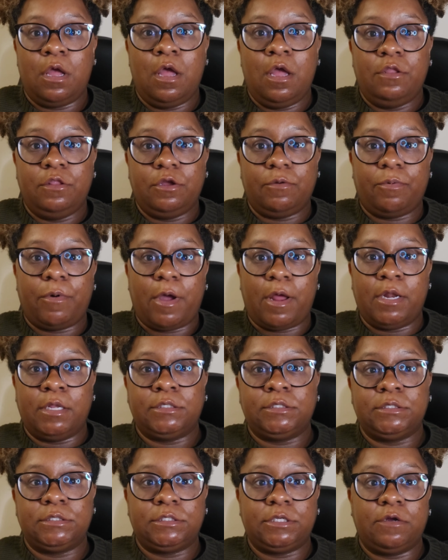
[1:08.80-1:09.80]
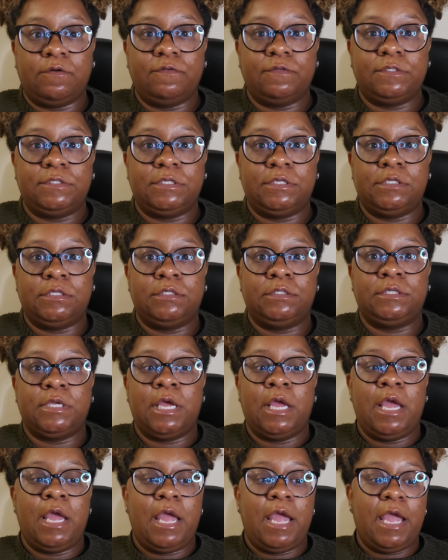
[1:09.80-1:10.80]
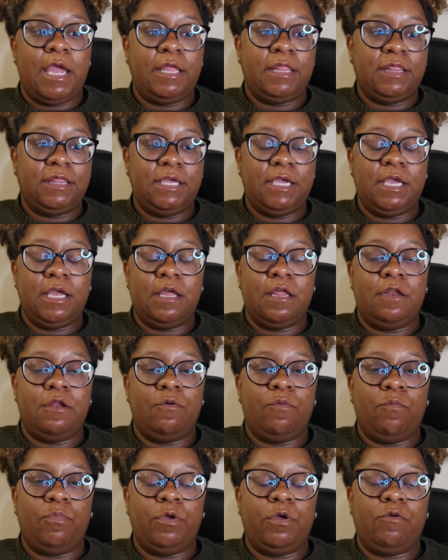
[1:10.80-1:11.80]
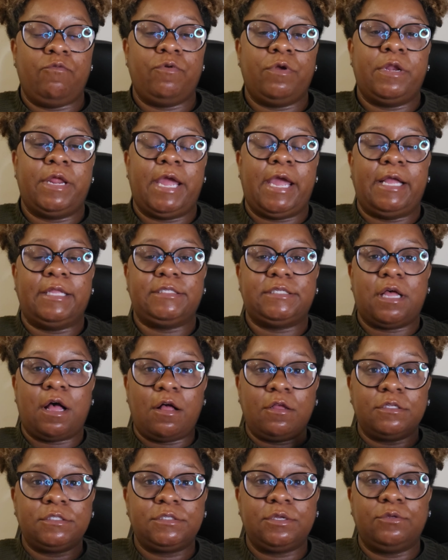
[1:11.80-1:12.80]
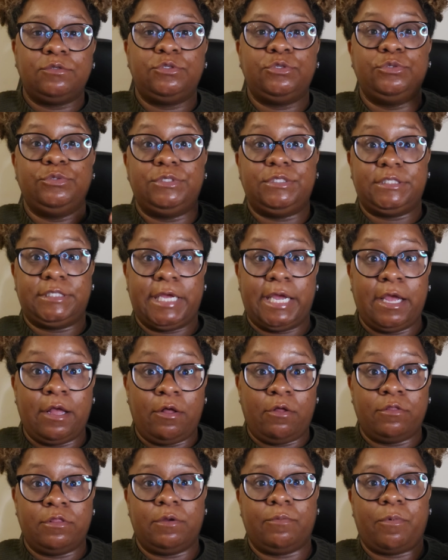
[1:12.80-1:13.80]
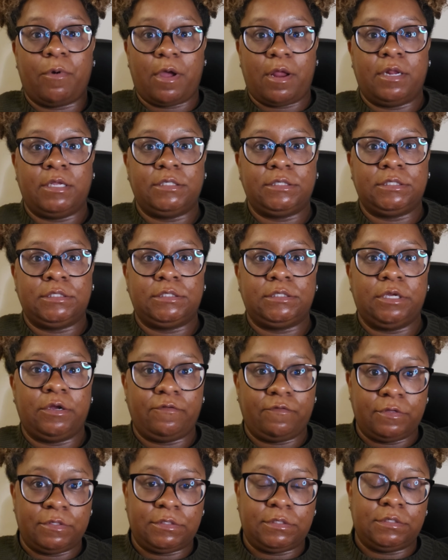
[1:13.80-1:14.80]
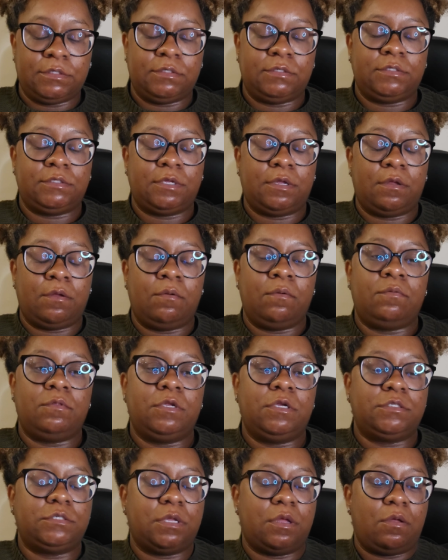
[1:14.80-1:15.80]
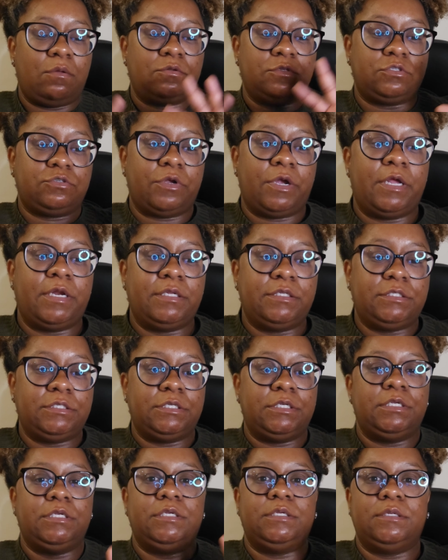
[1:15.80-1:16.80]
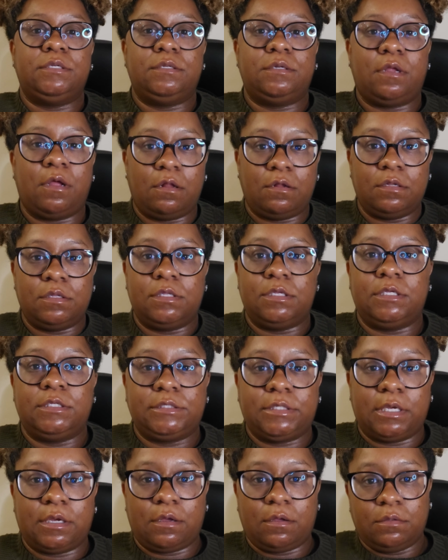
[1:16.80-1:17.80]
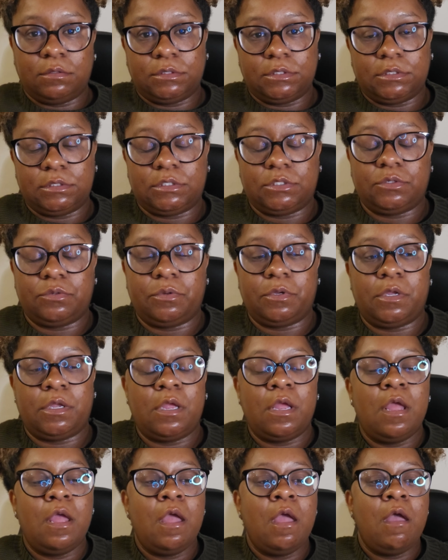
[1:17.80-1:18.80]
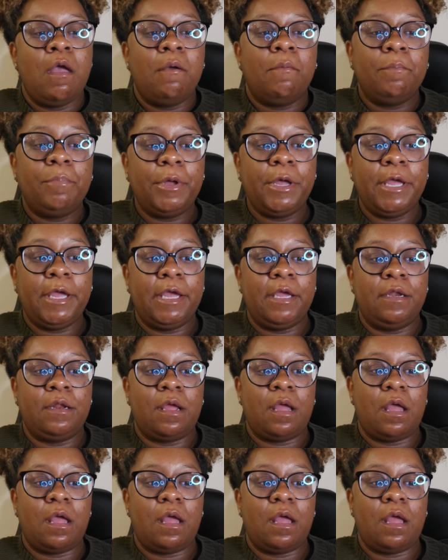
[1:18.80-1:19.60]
their products and services, and then we'll run ads also to sell their products and services. So there's a whole strategy and all of this that goes into it. But